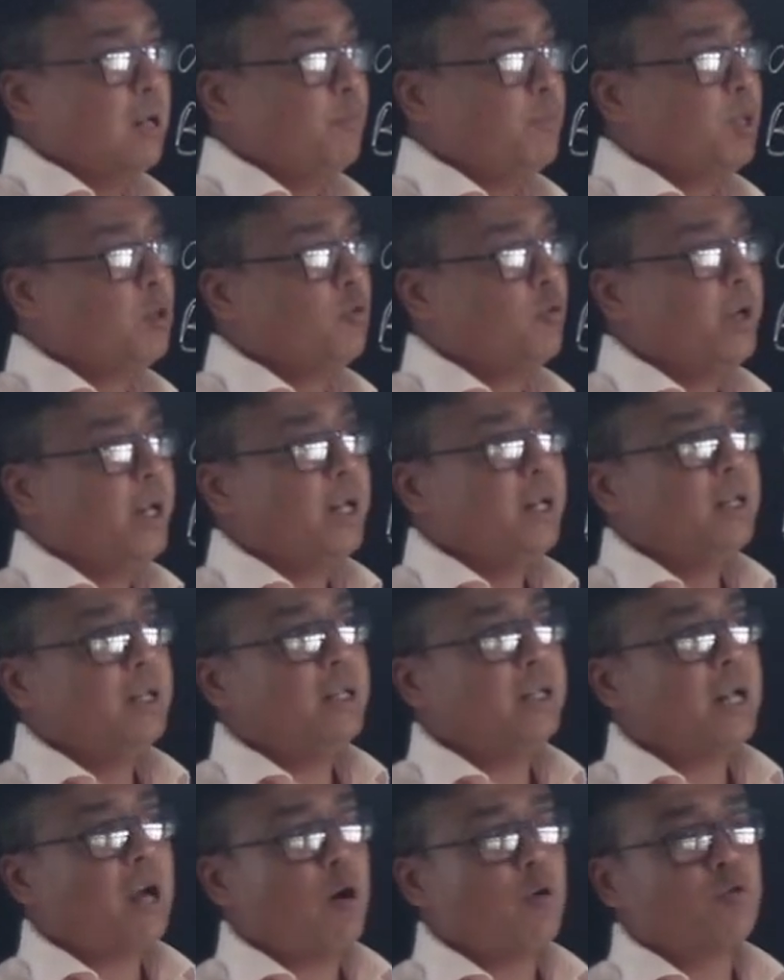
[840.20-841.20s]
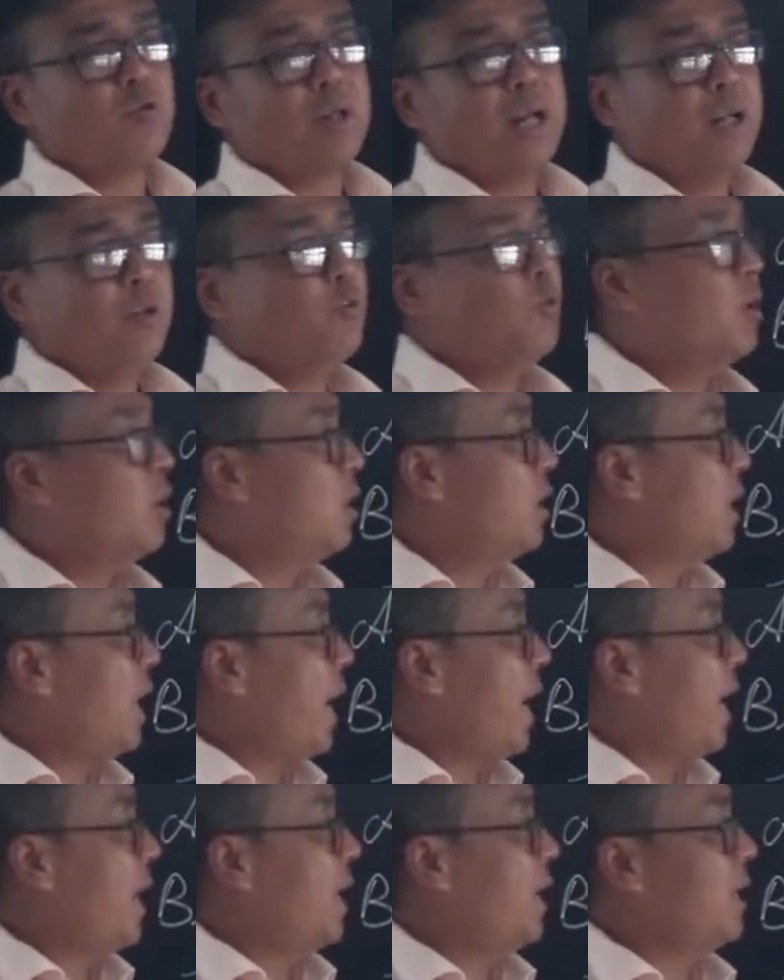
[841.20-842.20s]
between the outside world
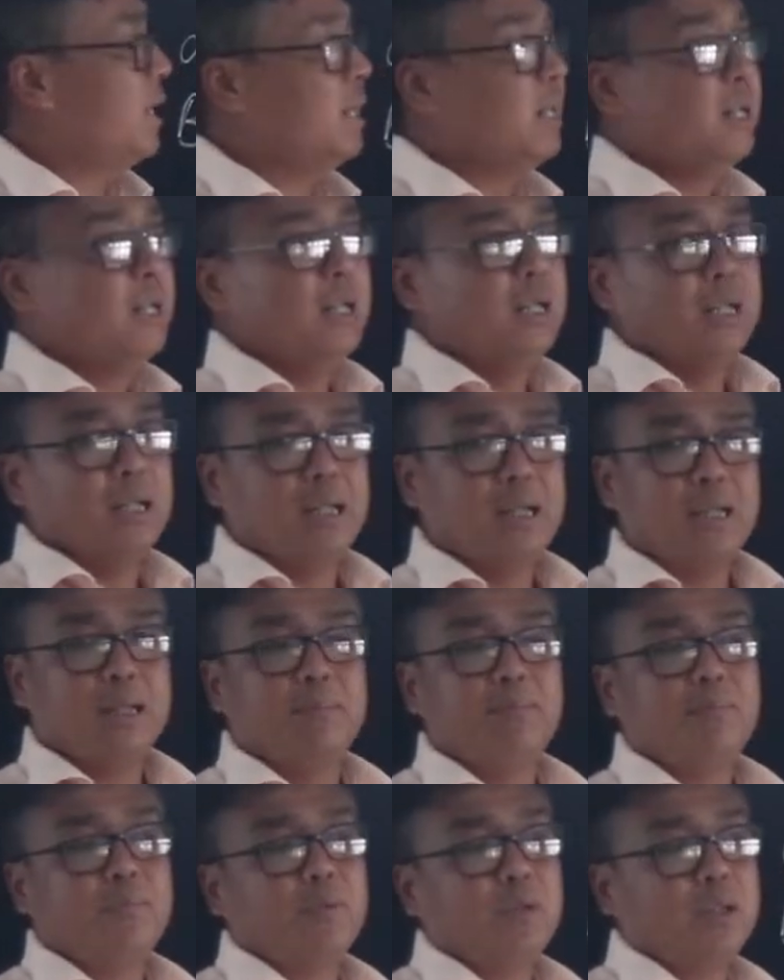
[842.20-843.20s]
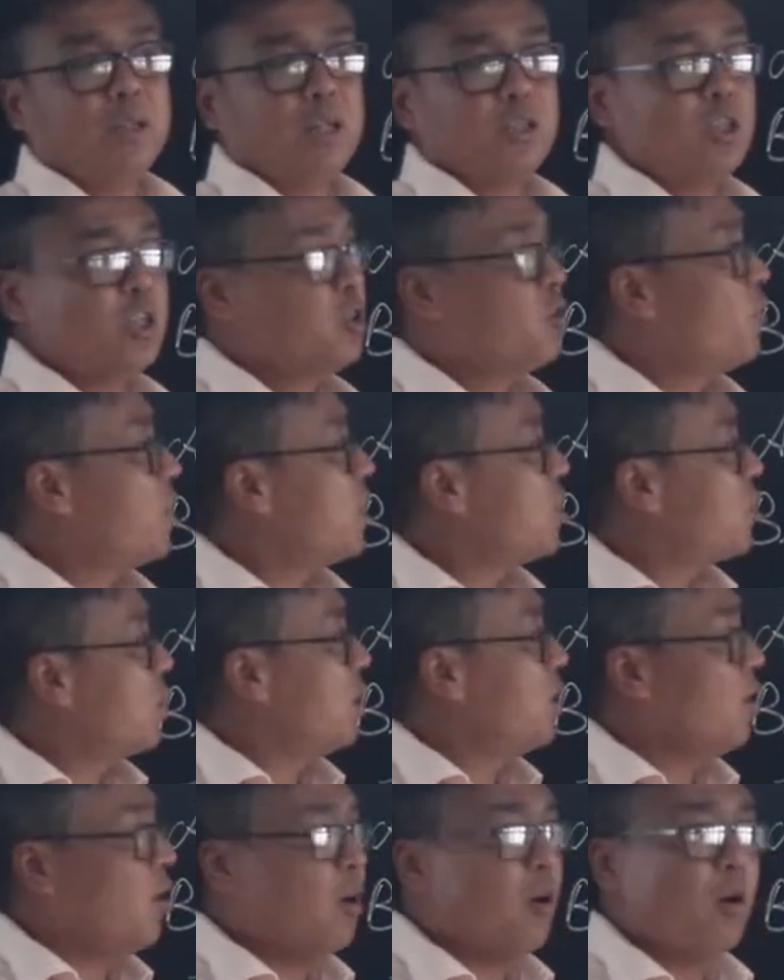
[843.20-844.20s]
and the
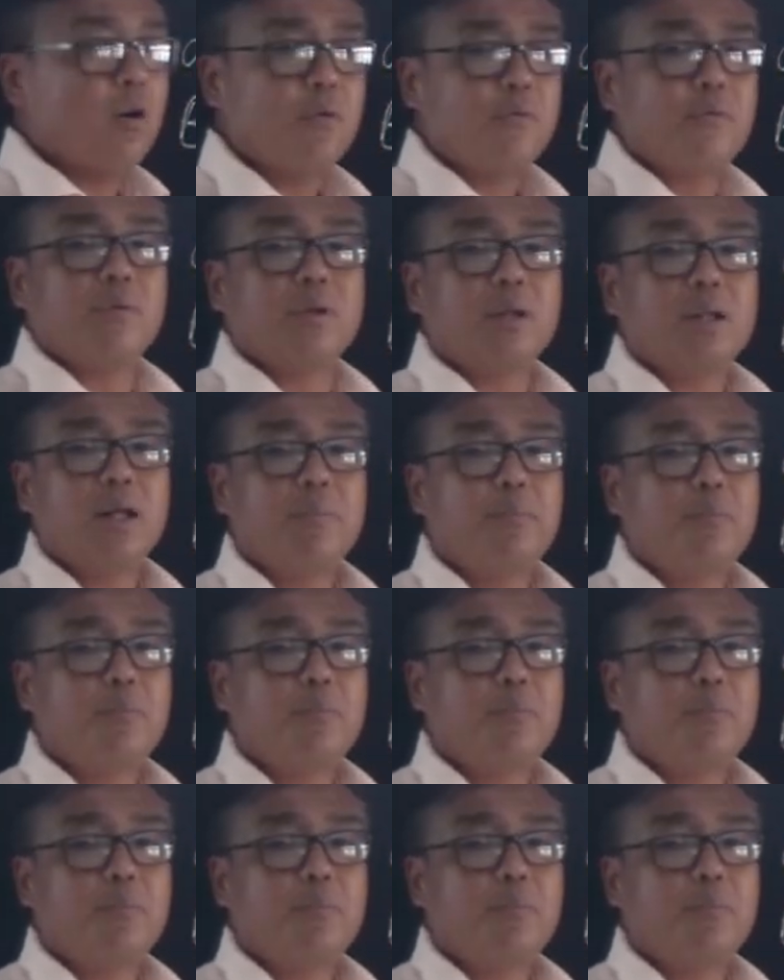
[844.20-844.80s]
situation of the